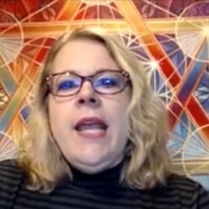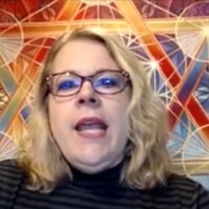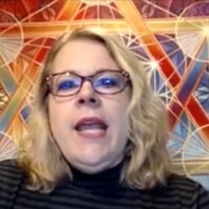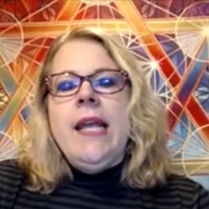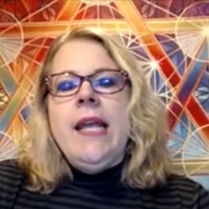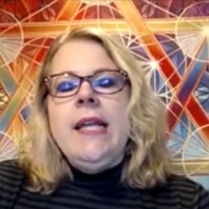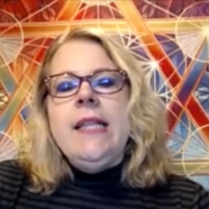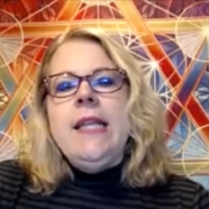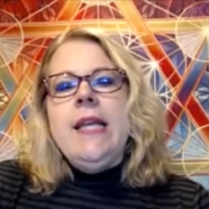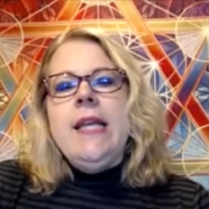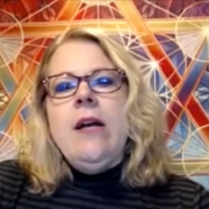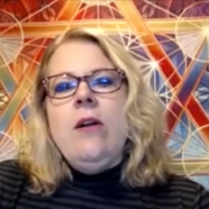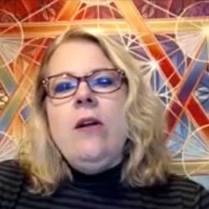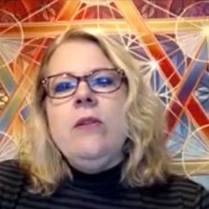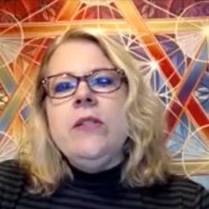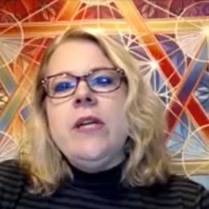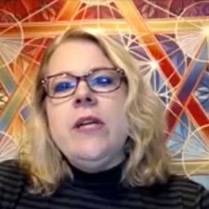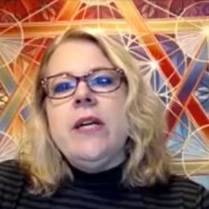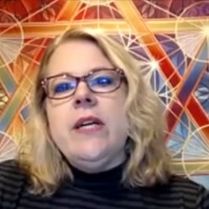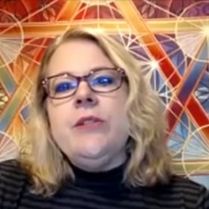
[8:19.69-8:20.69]
In the
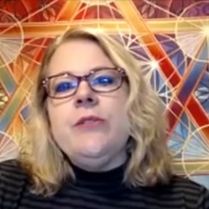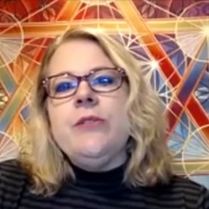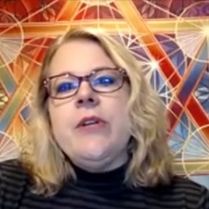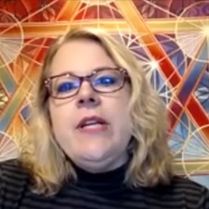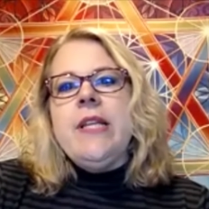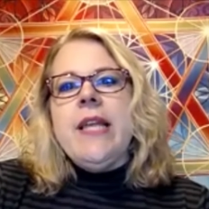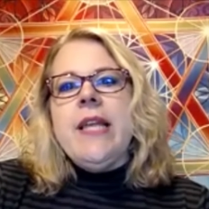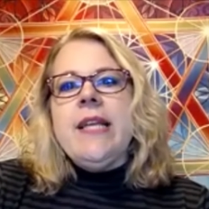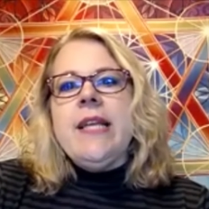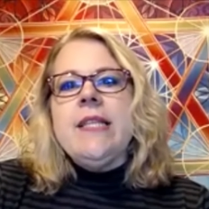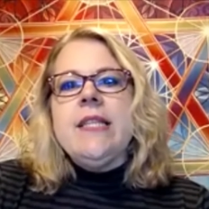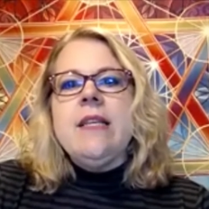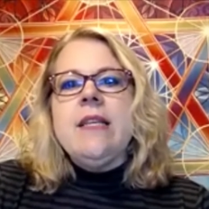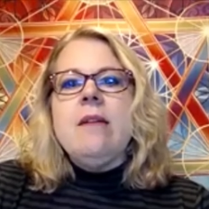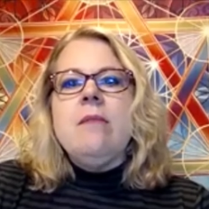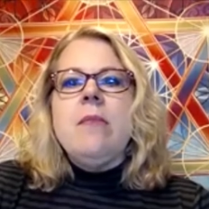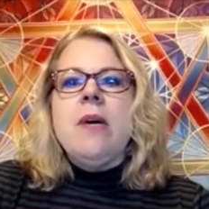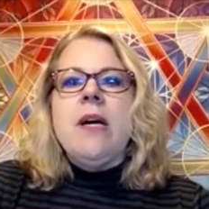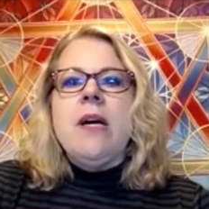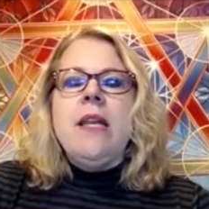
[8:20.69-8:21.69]
old country, that
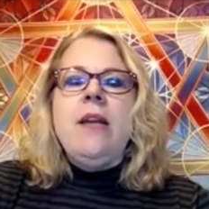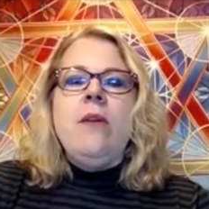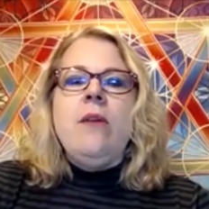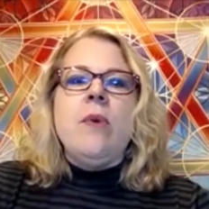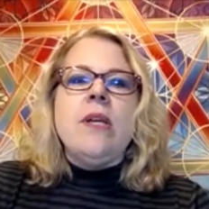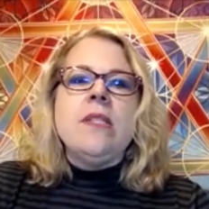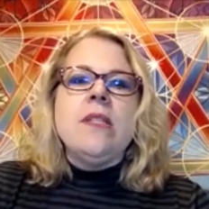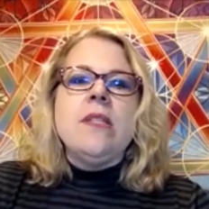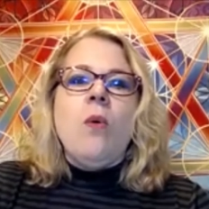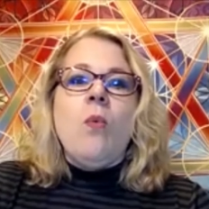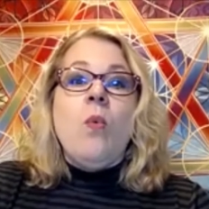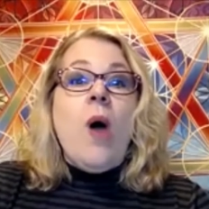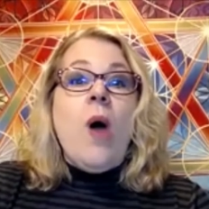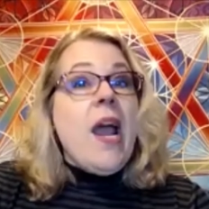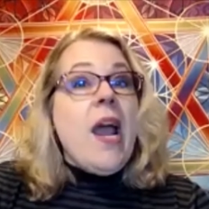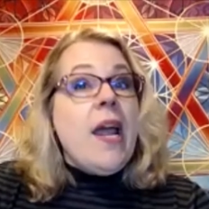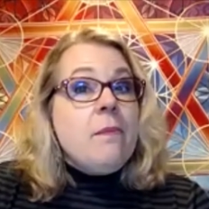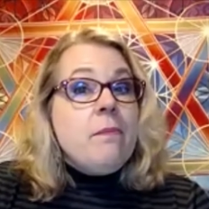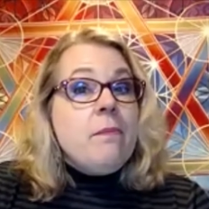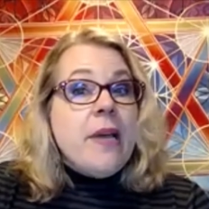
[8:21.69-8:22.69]
somebody was a
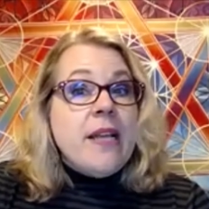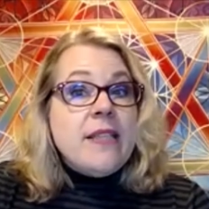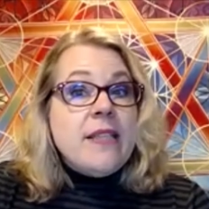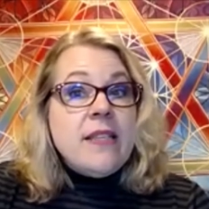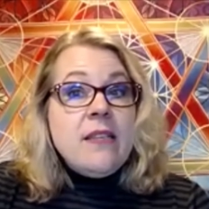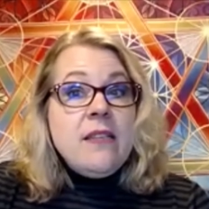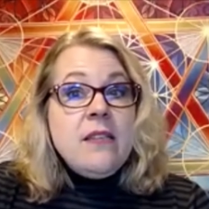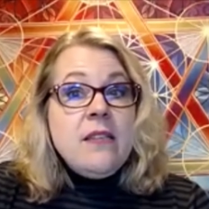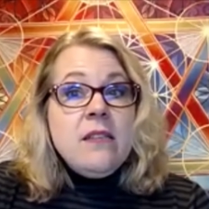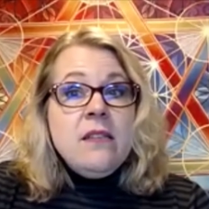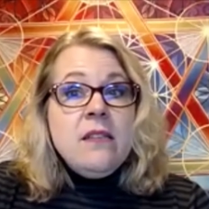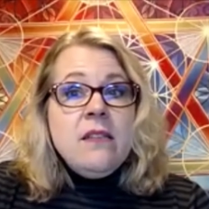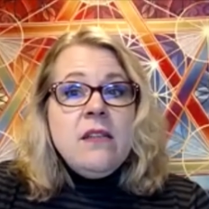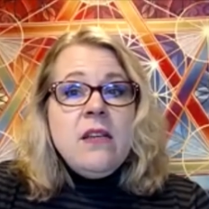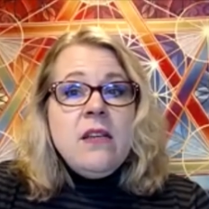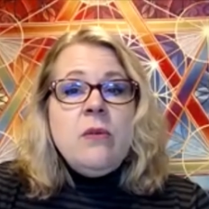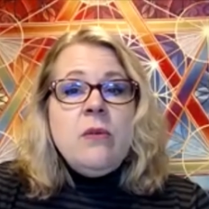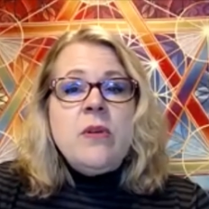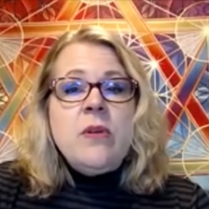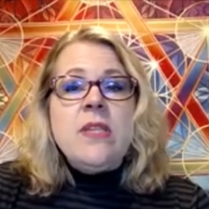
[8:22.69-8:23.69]
white peasant
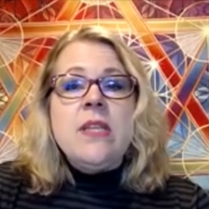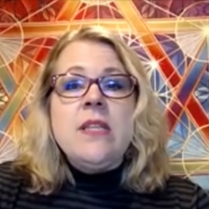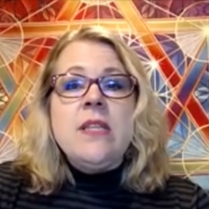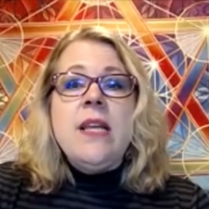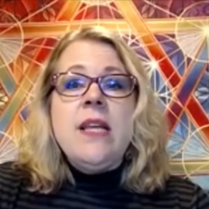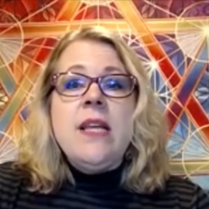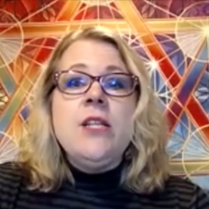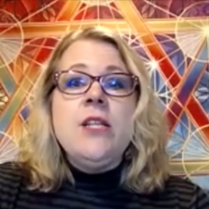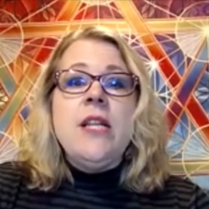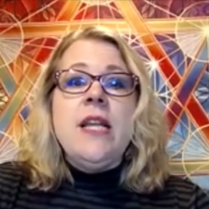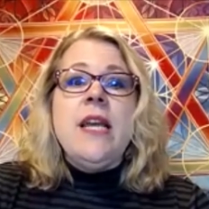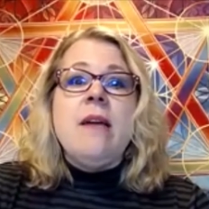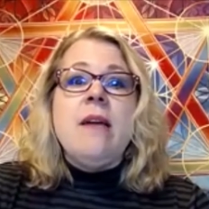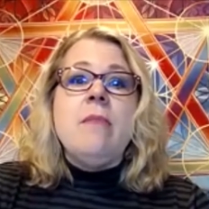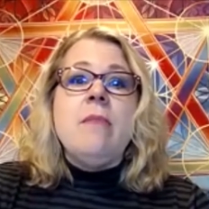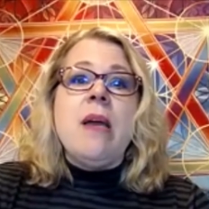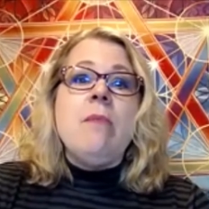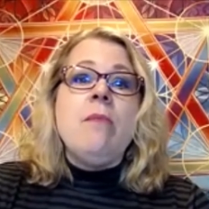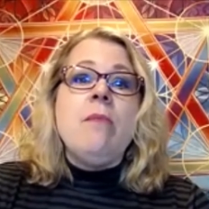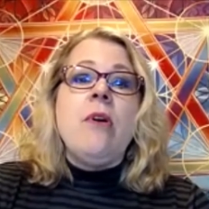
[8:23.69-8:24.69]
who was essentially a
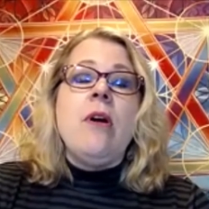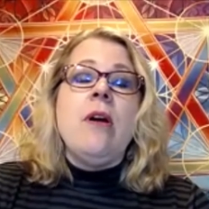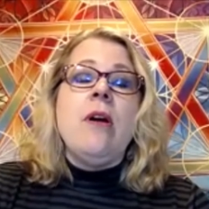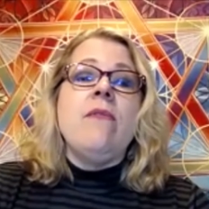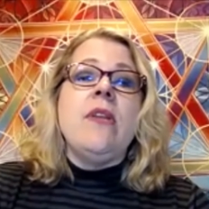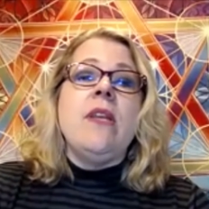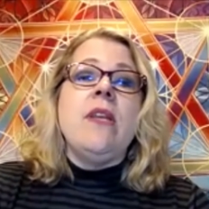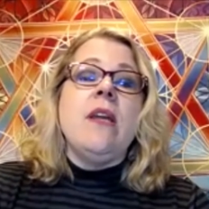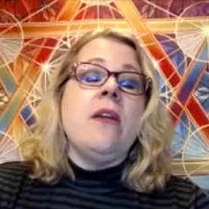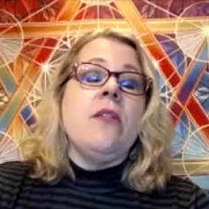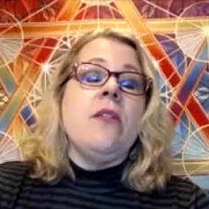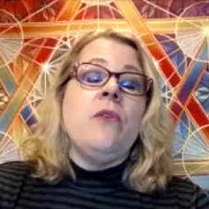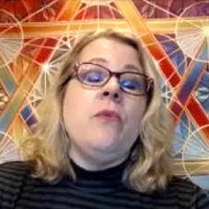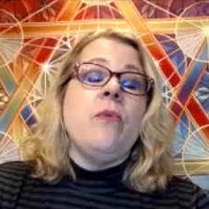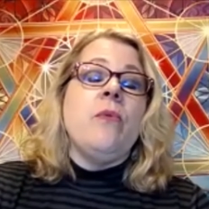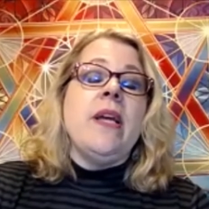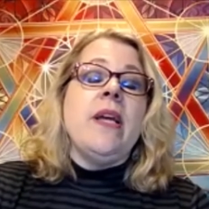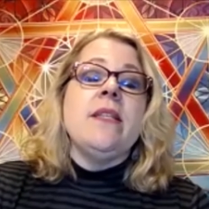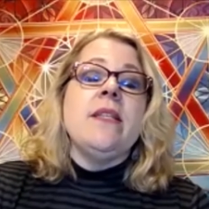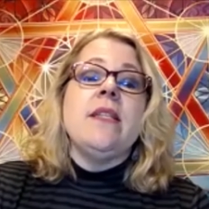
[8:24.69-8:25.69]
member of another
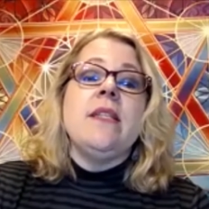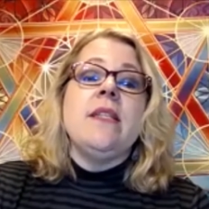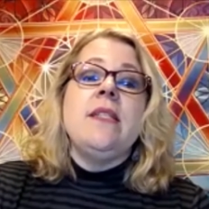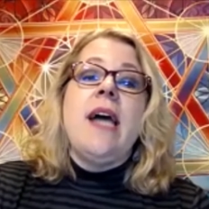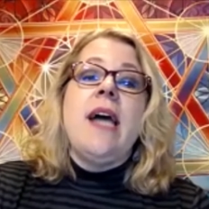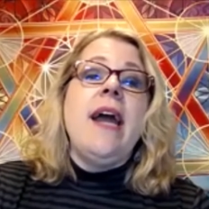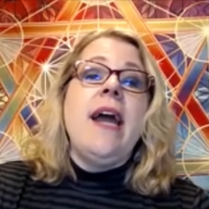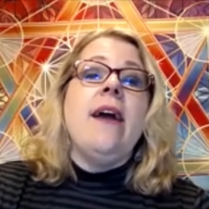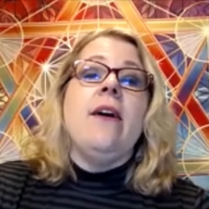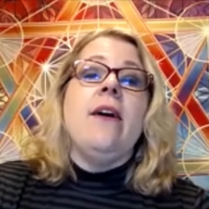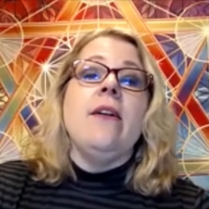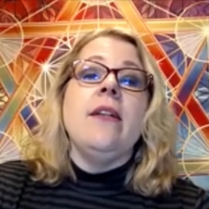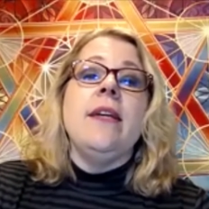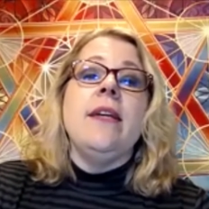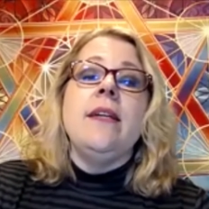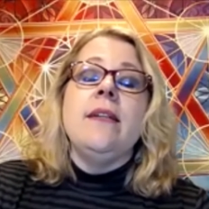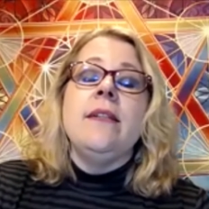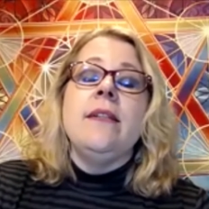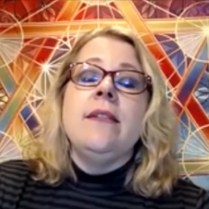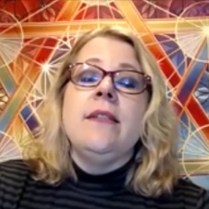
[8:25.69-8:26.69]
race
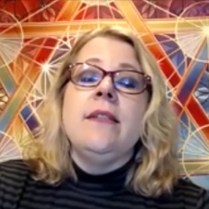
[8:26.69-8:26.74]
entirely.